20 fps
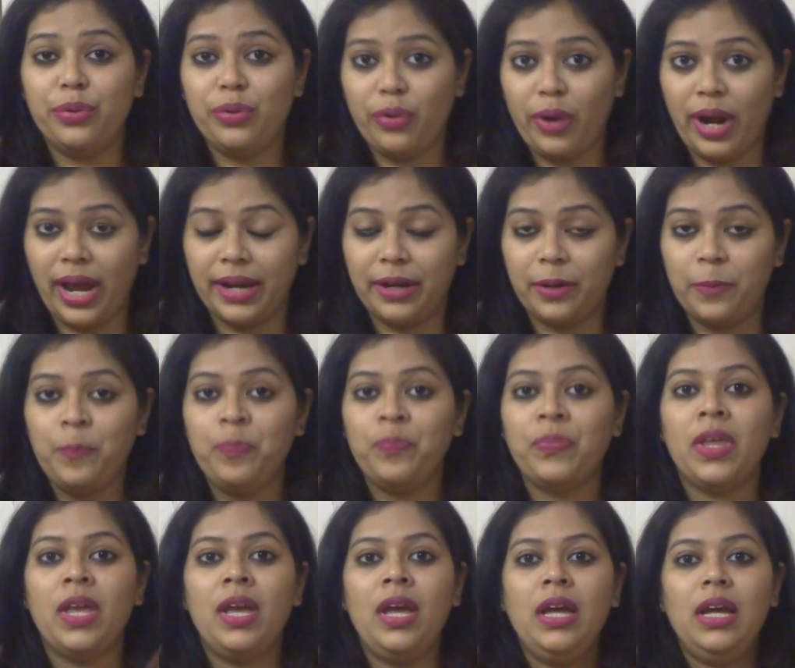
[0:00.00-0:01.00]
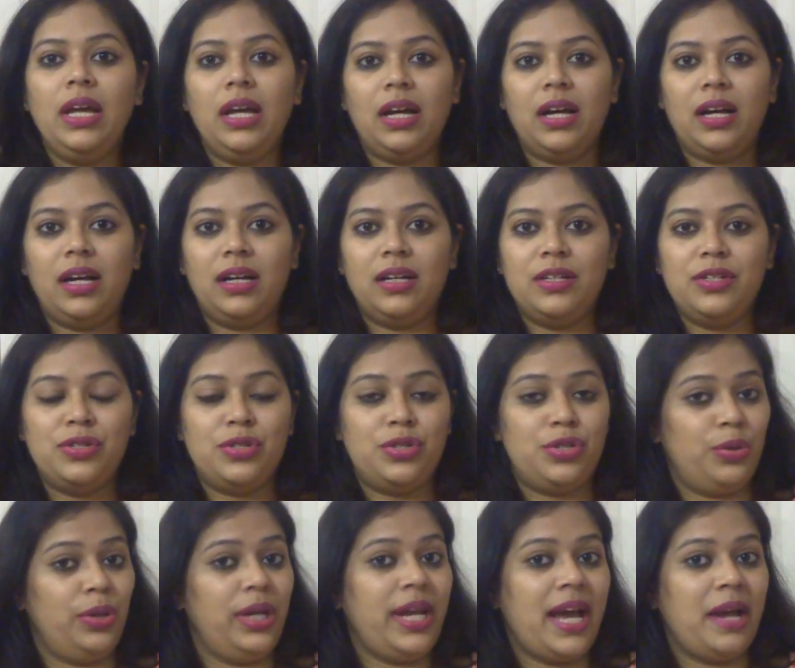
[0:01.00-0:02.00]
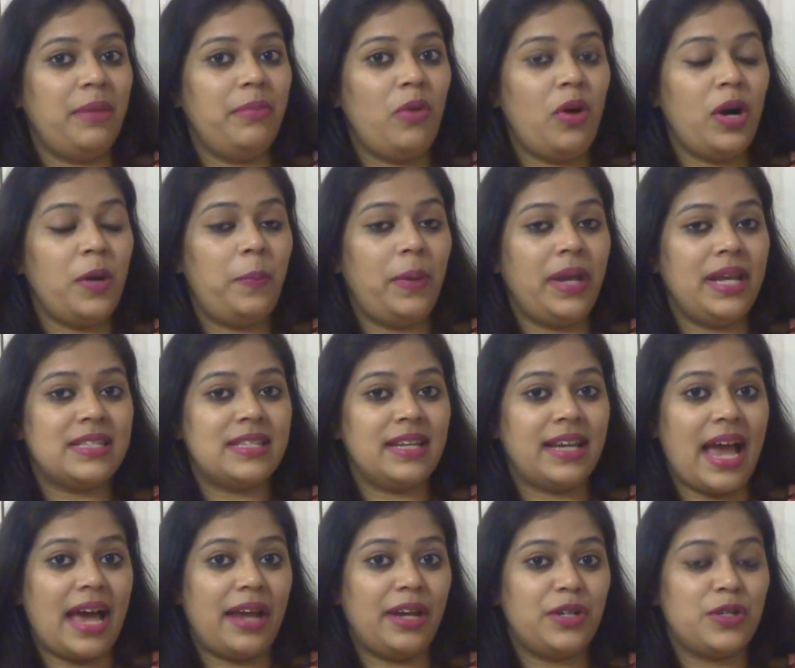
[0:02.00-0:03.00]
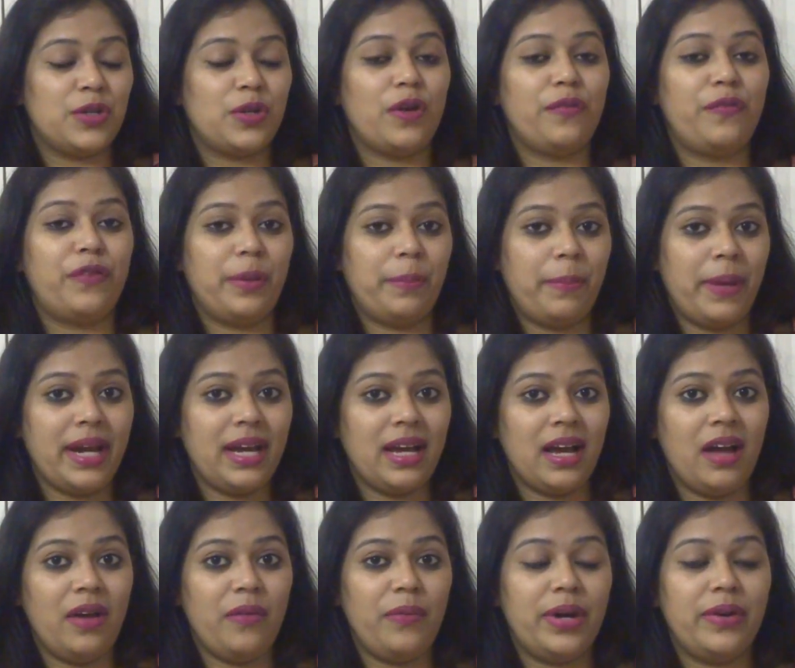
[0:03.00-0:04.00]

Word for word: Grant. Uh, Julianne Moore plays the character of Rebecca,